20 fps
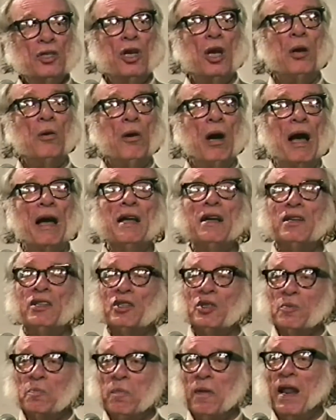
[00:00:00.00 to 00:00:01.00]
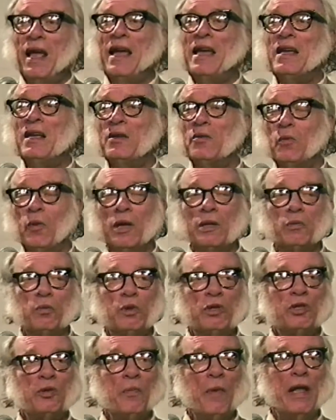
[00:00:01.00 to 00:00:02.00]
So I explained
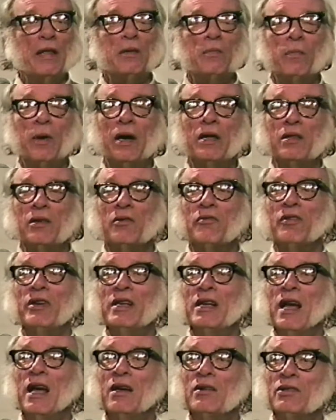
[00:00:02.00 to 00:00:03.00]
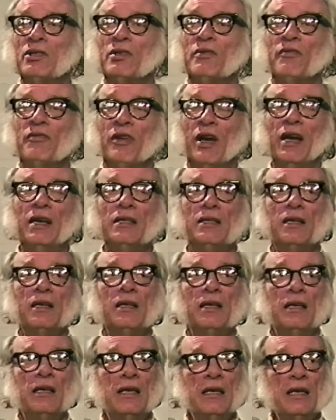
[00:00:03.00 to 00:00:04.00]
what was meant by the greenhouse
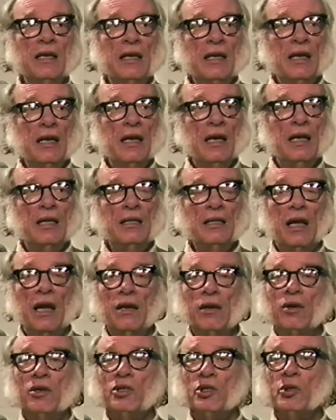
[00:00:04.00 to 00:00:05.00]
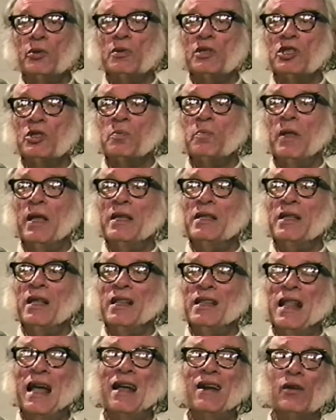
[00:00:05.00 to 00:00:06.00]
effect, and I also explained
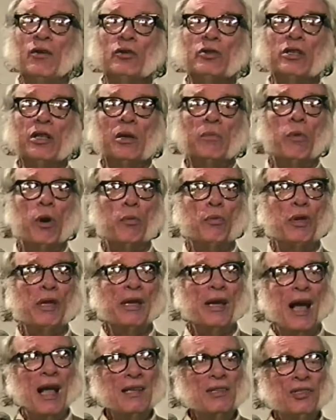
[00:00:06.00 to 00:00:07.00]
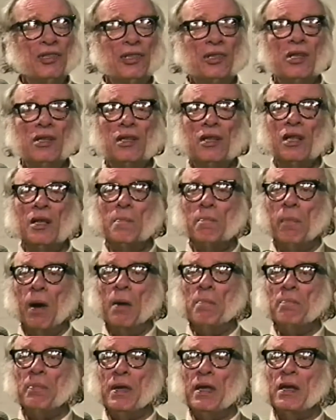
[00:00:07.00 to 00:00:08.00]
that not only were we constantly
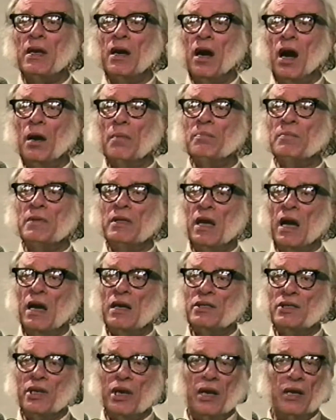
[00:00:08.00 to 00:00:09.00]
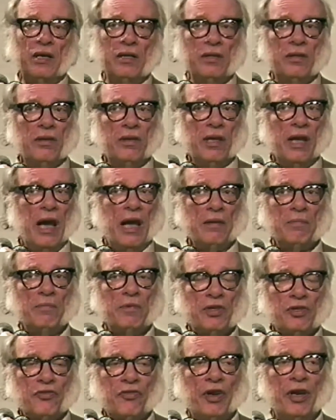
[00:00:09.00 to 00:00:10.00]
pumping carbon dioxide into the
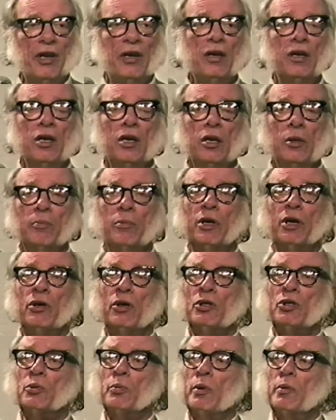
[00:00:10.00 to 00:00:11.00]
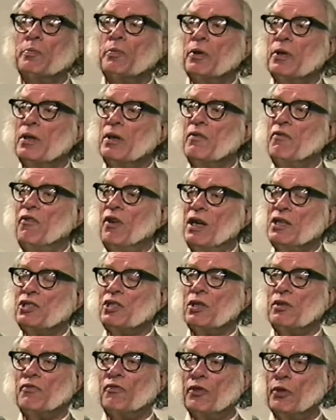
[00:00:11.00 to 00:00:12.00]
atmosphere because we're burning
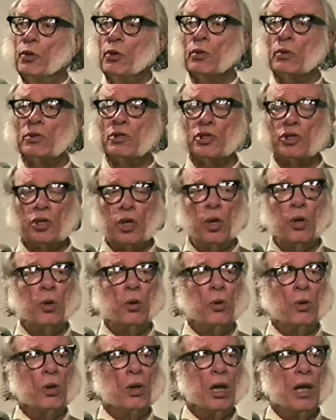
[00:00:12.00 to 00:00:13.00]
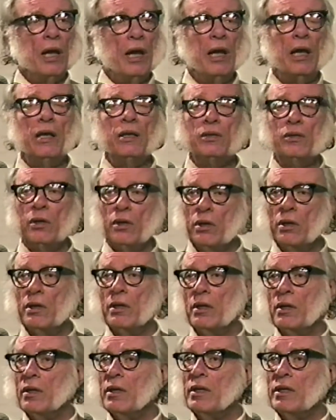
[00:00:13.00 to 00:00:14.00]
fossil fuels, coal and
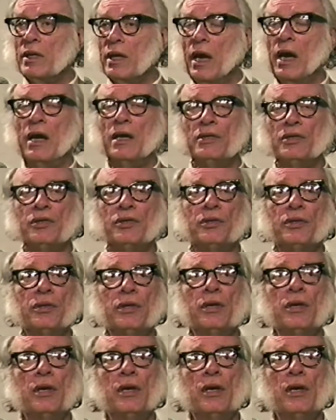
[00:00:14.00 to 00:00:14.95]
oil and gas,